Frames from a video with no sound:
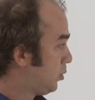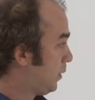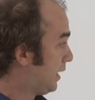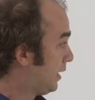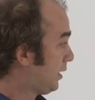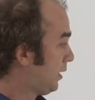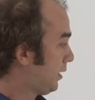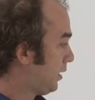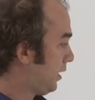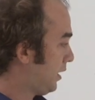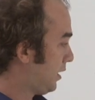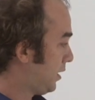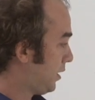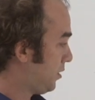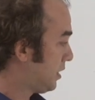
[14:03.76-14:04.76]
Well,
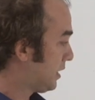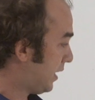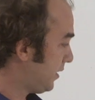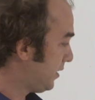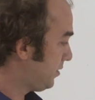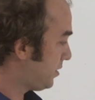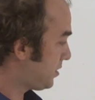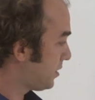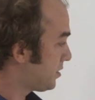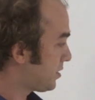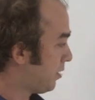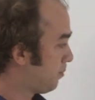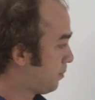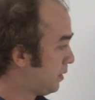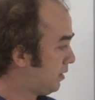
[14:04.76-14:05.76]
regarding this
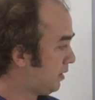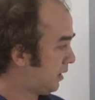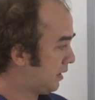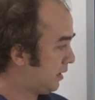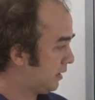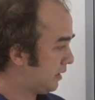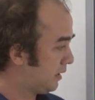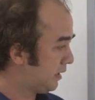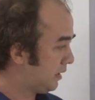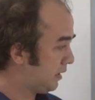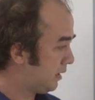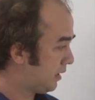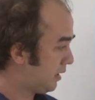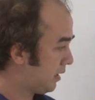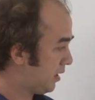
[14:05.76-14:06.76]
example,
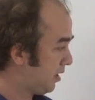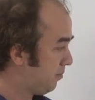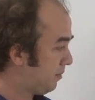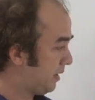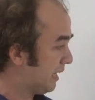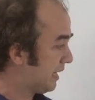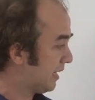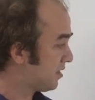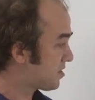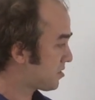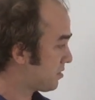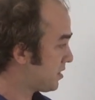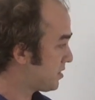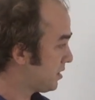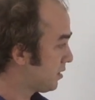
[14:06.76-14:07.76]
I'm again
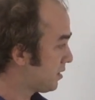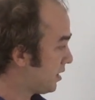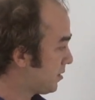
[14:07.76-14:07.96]
stressing